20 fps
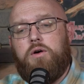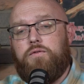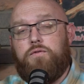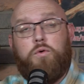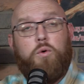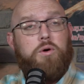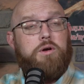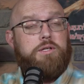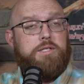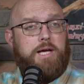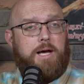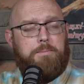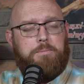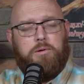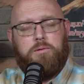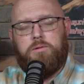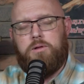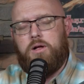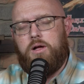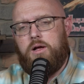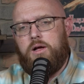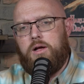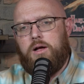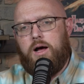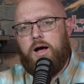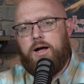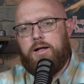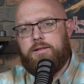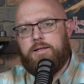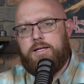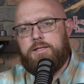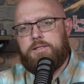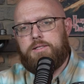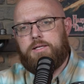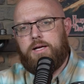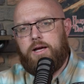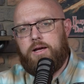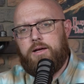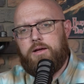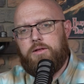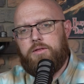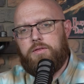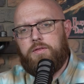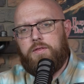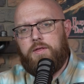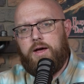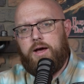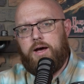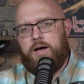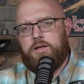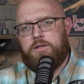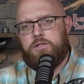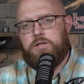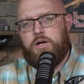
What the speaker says: for example, let's say that